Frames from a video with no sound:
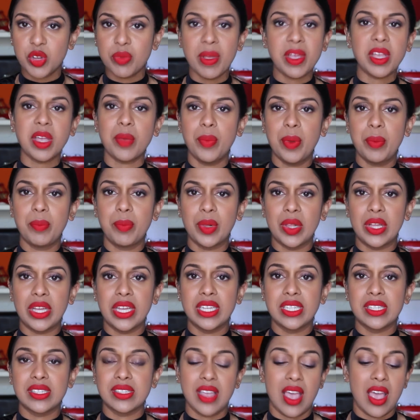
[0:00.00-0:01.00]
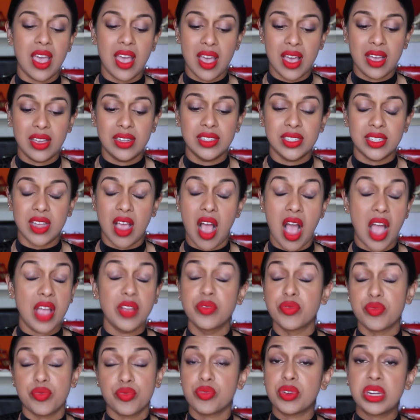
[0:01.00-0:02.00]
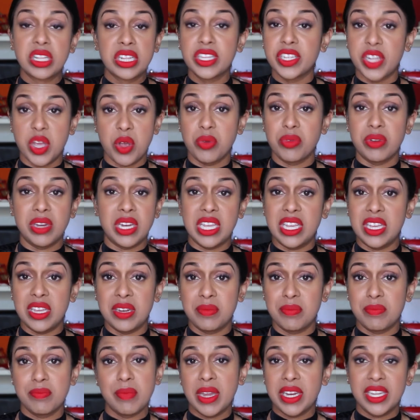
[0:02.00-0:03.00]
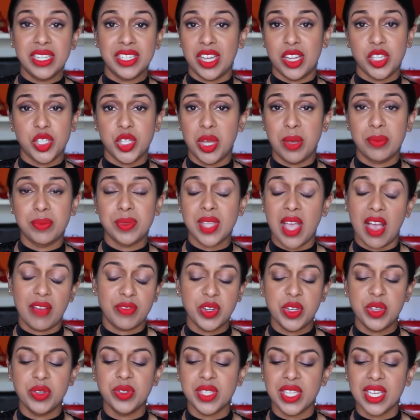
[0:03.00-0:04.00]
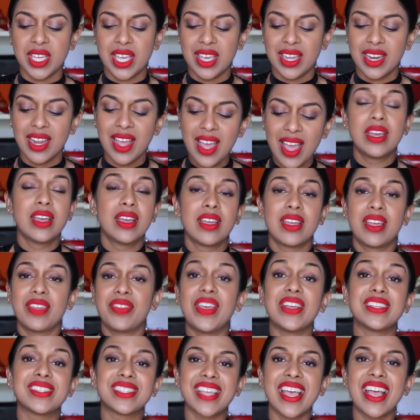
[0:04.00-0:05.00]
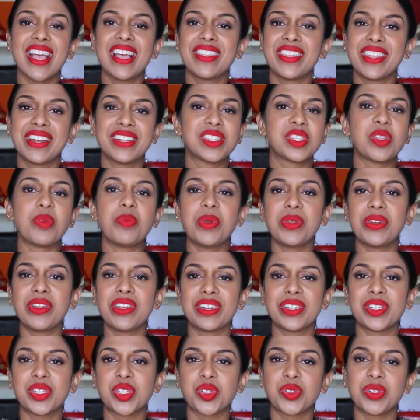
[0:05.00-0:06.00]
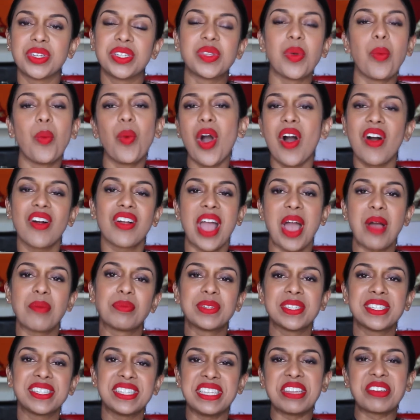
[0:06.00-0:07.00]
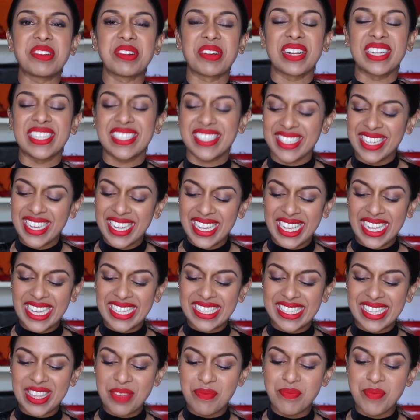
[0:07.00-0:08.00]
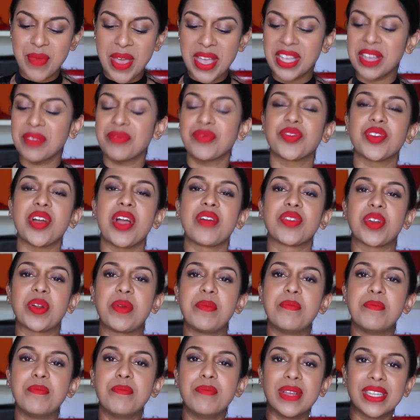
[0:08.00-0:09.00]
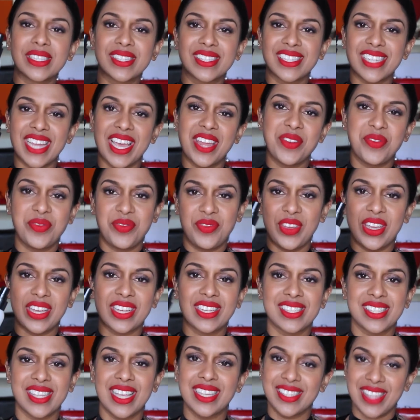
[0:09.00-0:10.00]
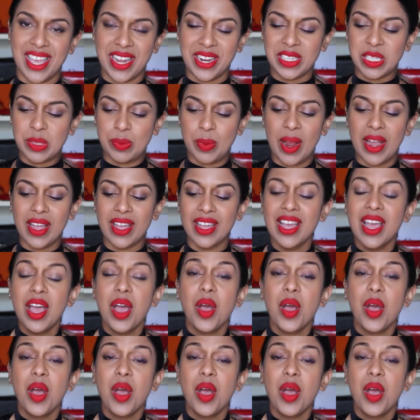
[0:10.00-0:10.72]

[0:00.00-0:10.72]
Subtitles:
your makeup in place, and I really don't need many touch-ups after using it. They say that it's the beauty industry's well-kept secret. It's the Makeup Forever Mist and Fix Setting Spray.